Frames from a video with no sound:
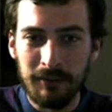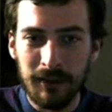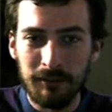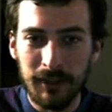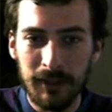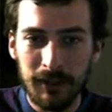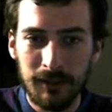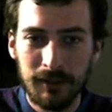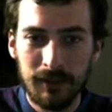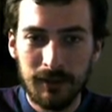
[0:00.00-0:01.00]
a
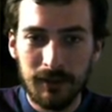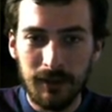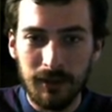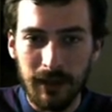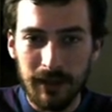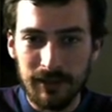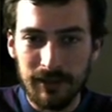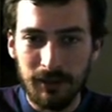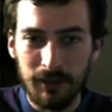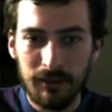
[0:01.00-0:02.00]
flow direction
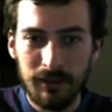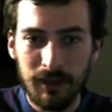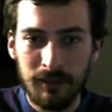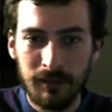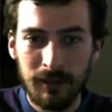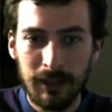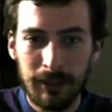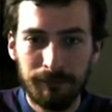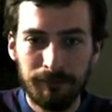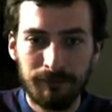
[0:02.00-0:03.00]
or you don't.
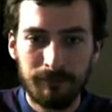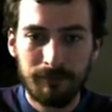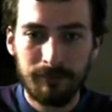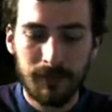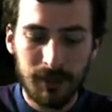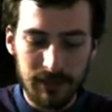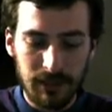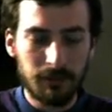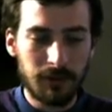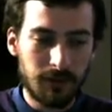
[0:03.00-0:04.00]
So
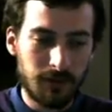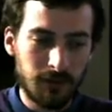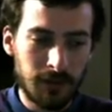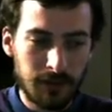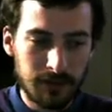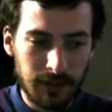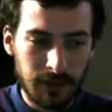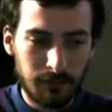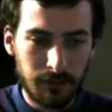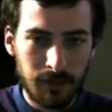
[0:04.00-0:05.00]
I'll walk you through that in a
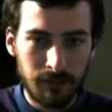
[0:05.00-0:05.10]
second. But